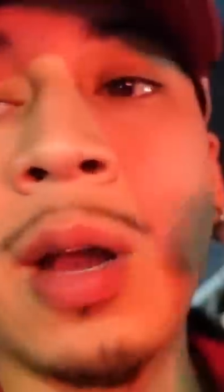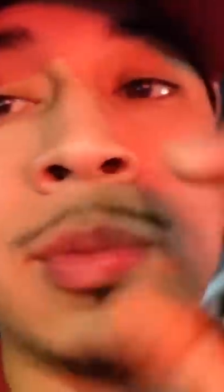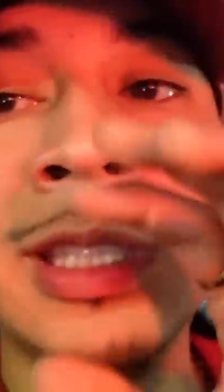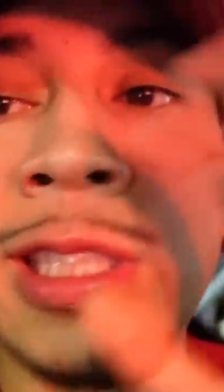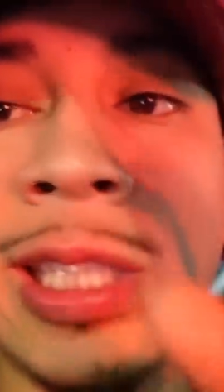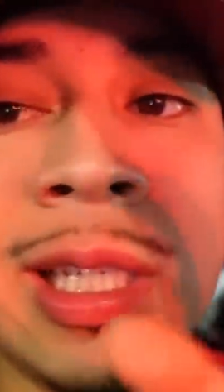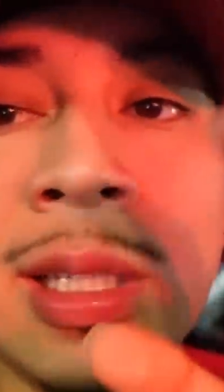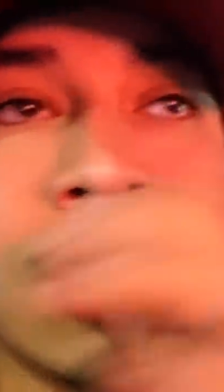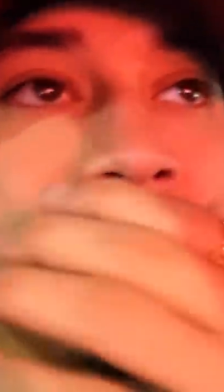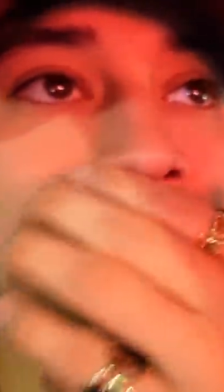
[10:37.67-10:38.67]
I'll be
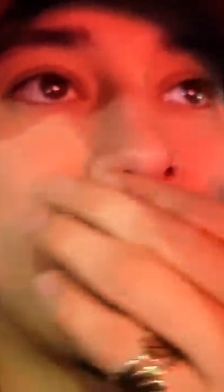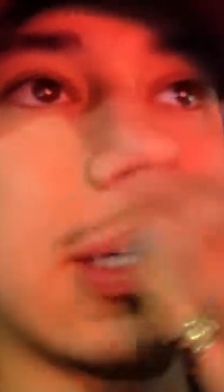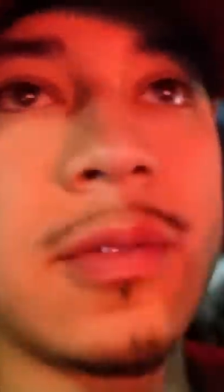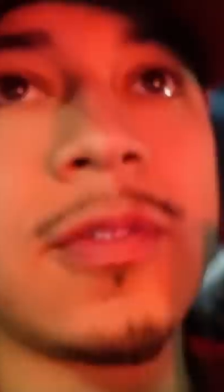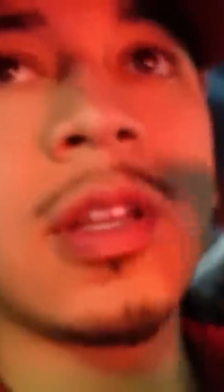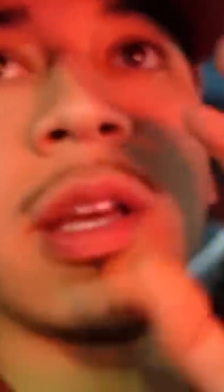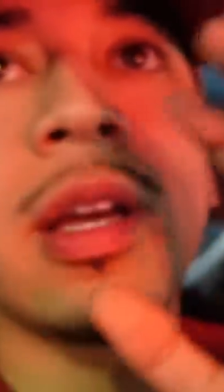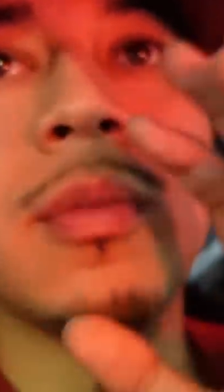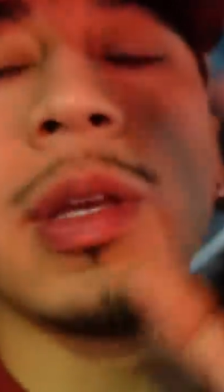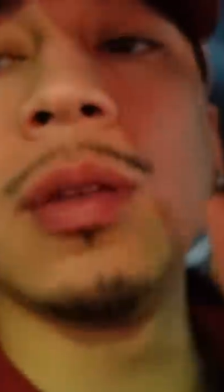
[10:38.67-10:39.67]
chilling. Like, I feel like
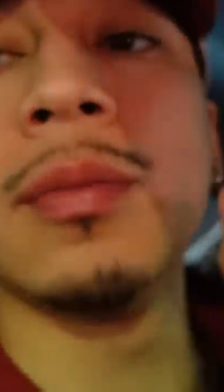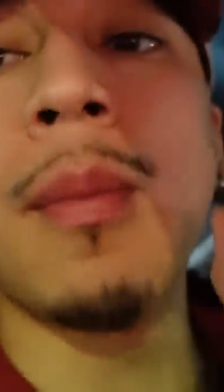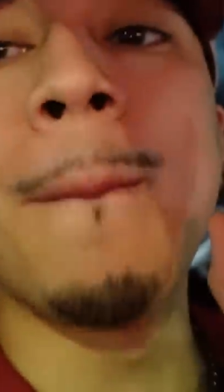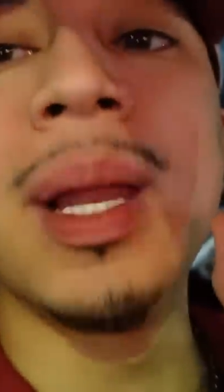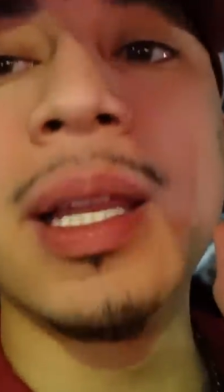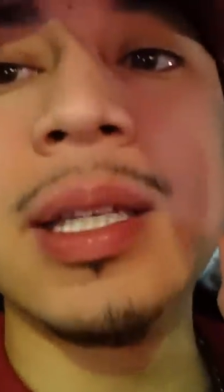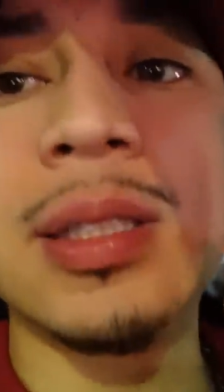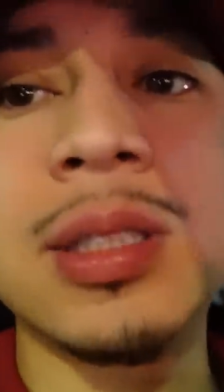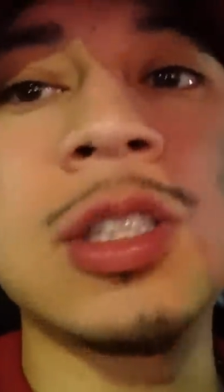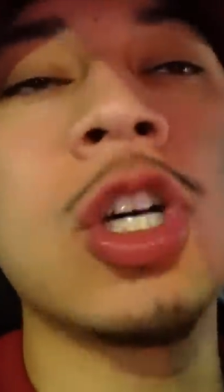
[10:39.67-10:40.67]
I'll be
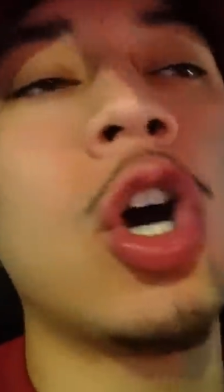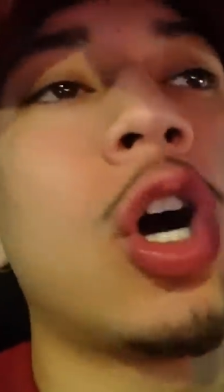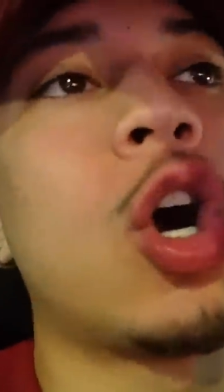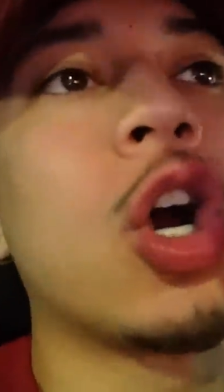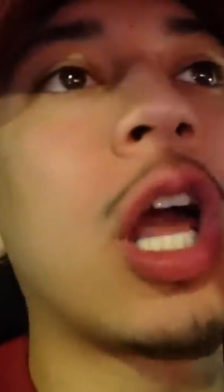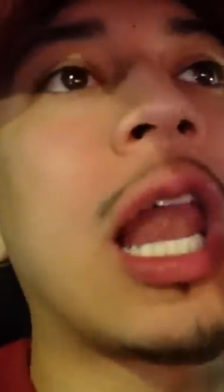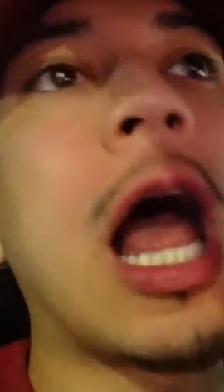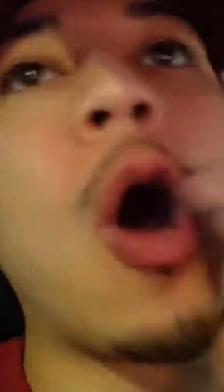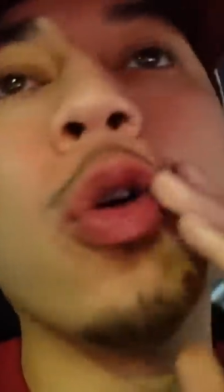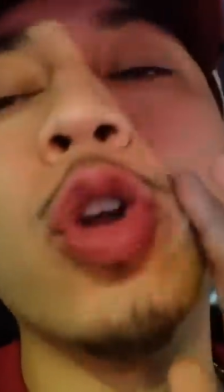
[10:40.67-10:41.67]
bliss on
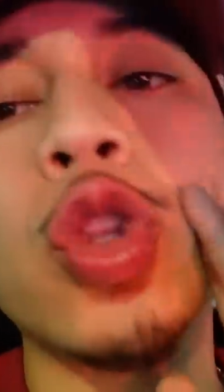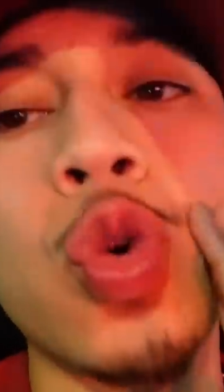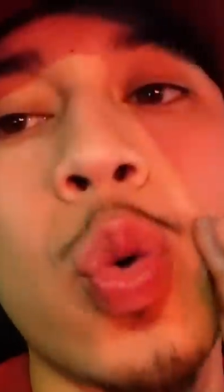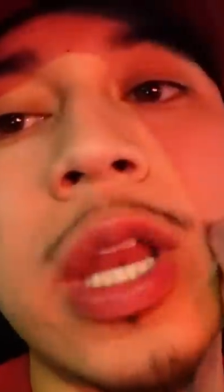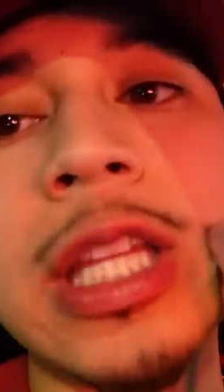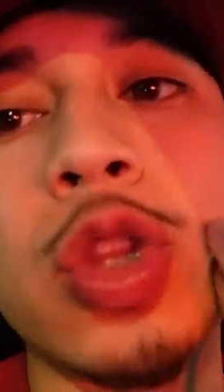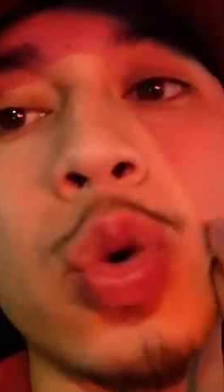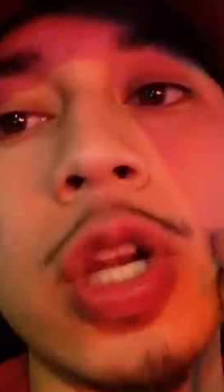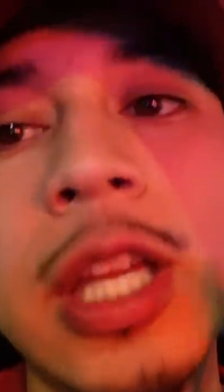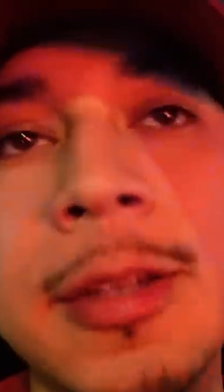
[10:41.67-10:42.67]
cloud
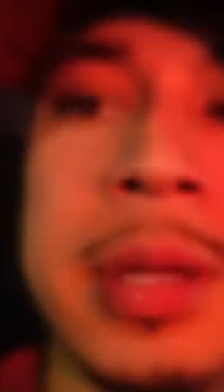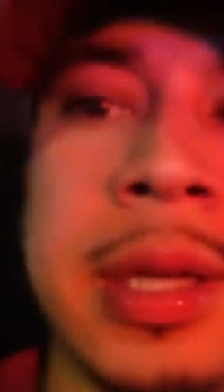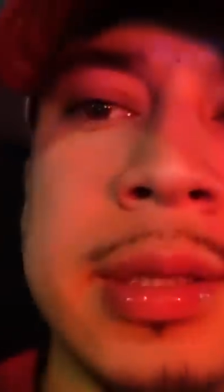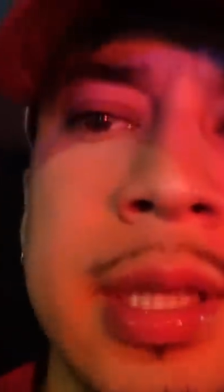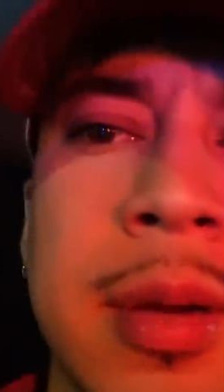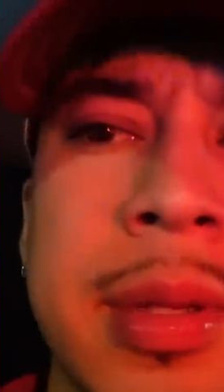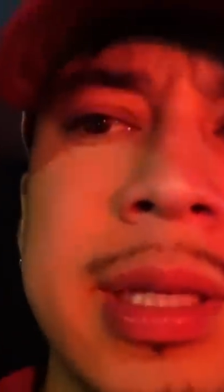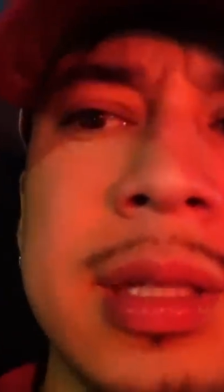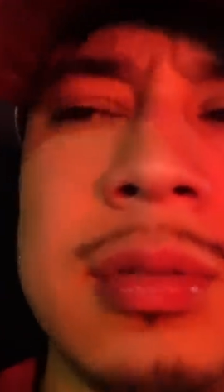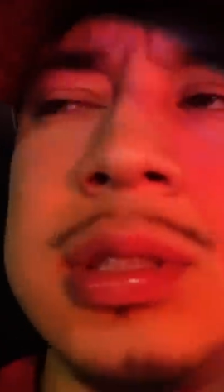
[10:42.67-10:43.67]
23. But yeah, I think I'll be
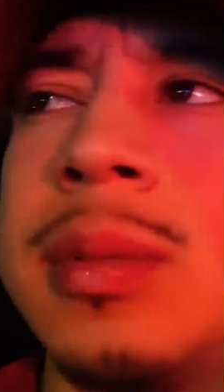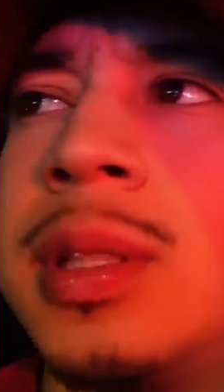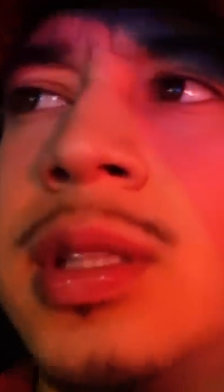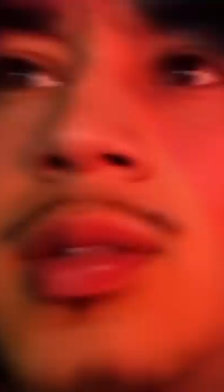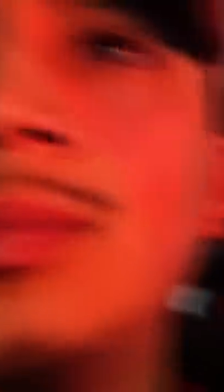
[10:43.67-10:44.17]
good once I'm in there.